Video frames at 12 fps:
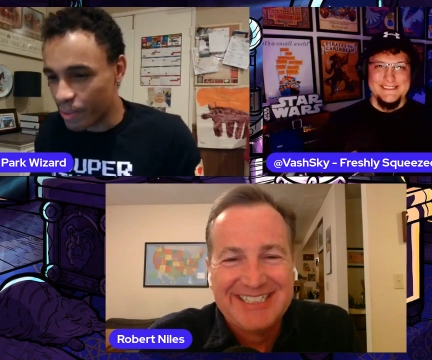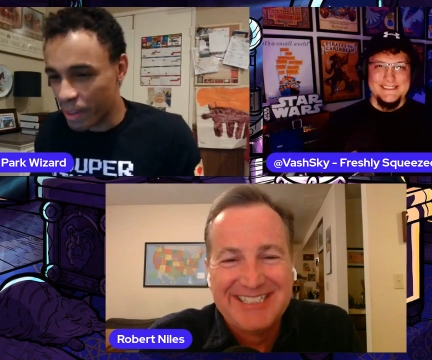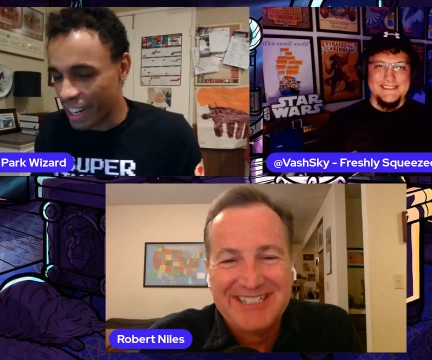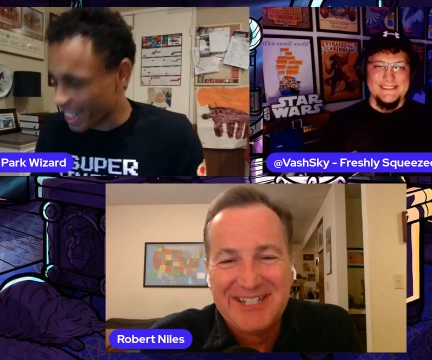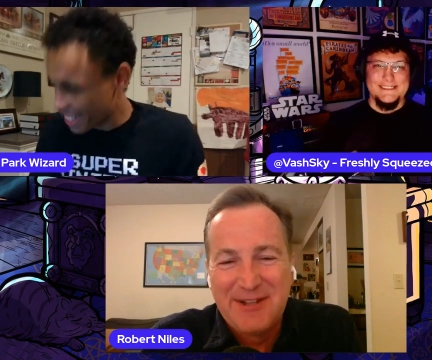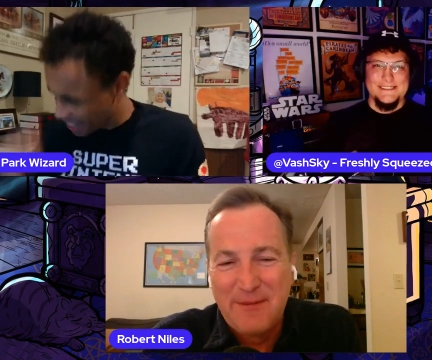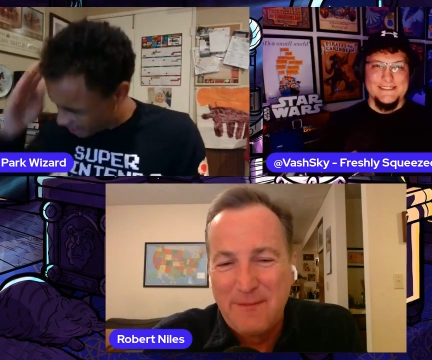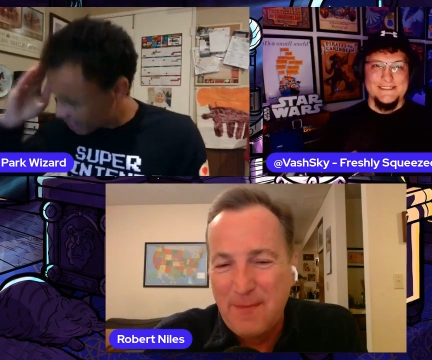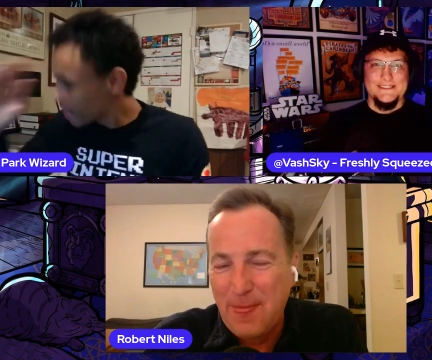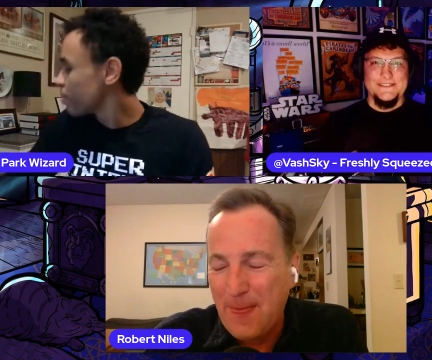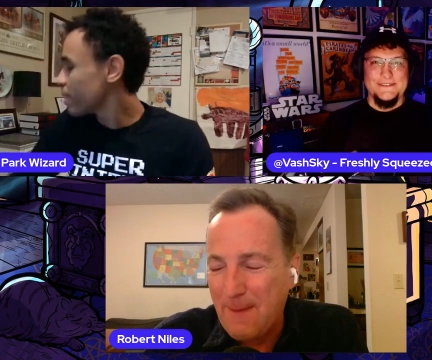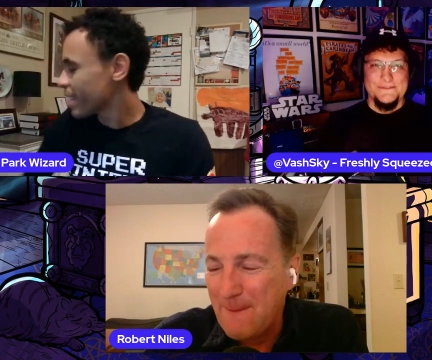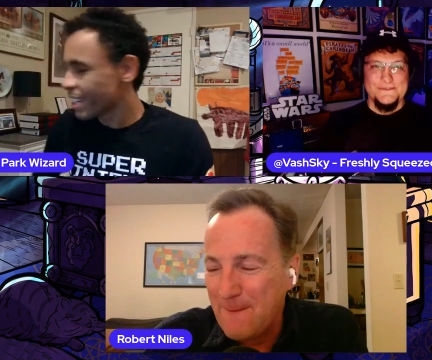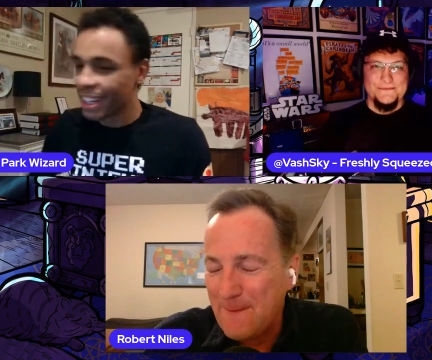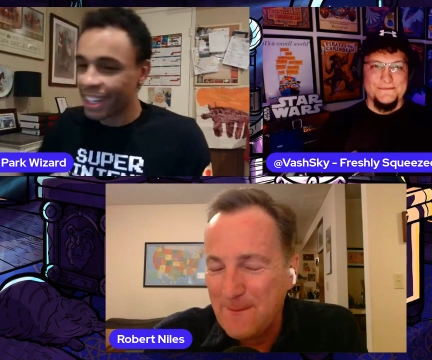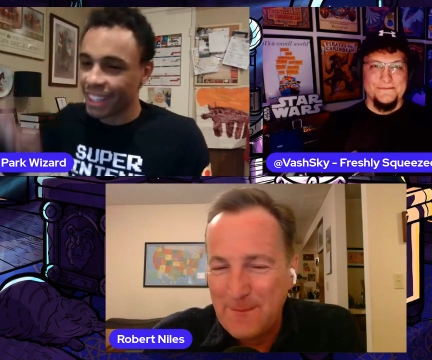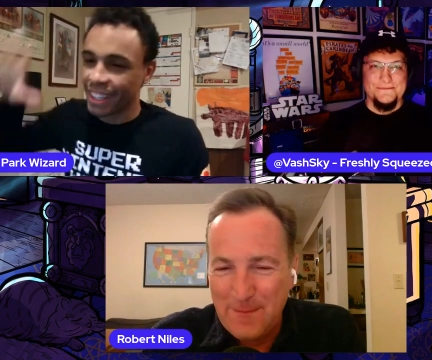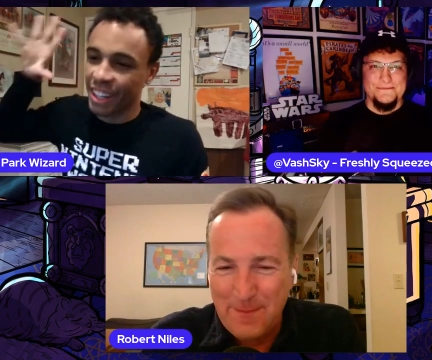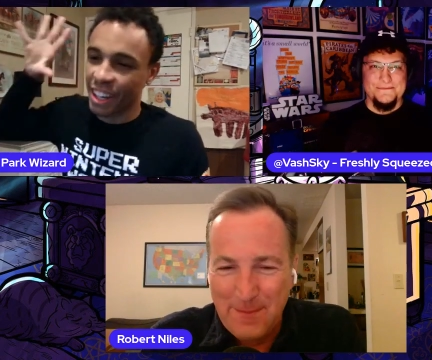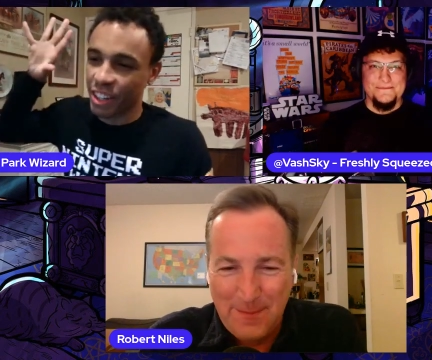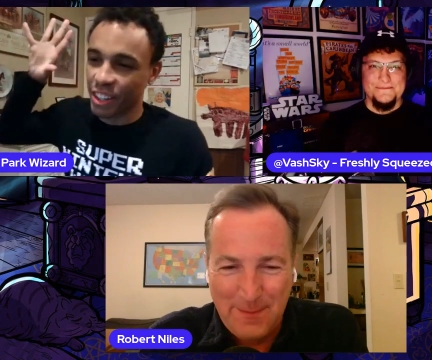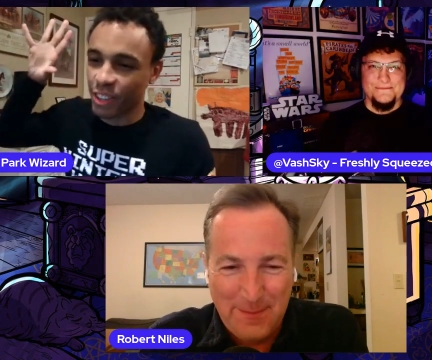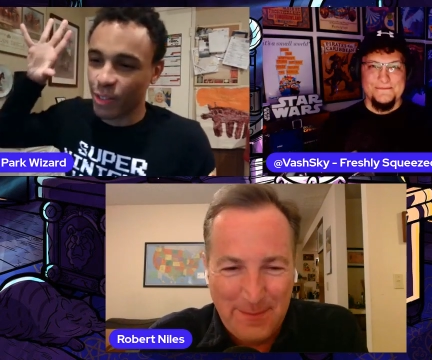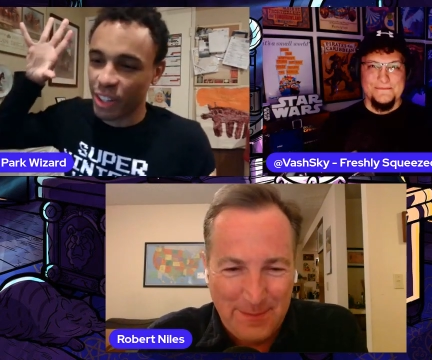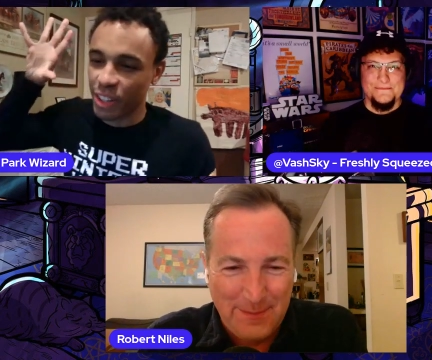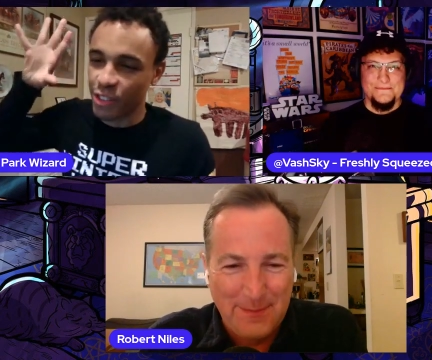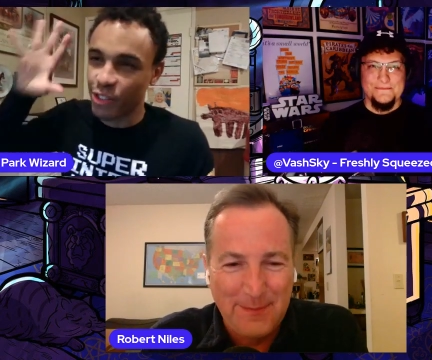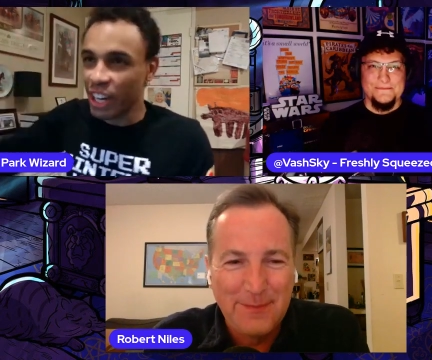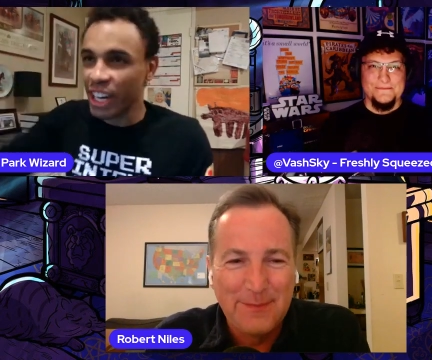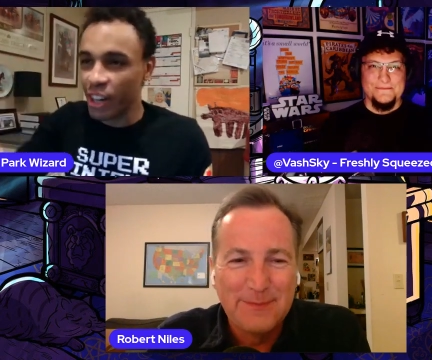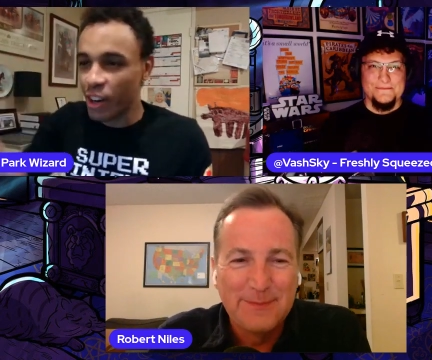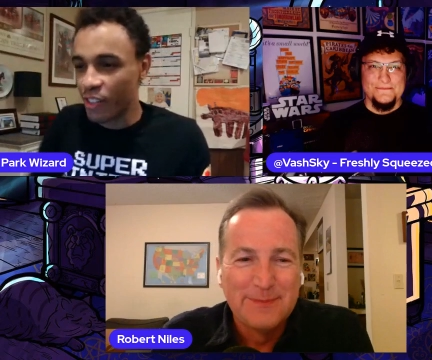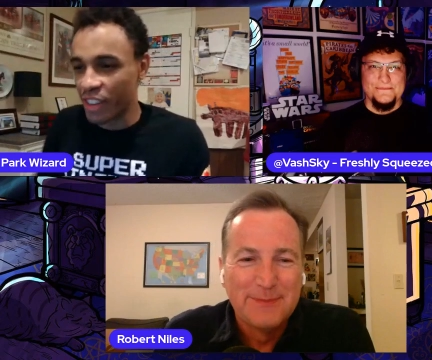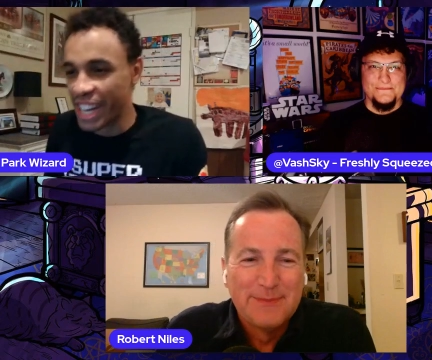Speaker 1: America. You're gonna put our word right over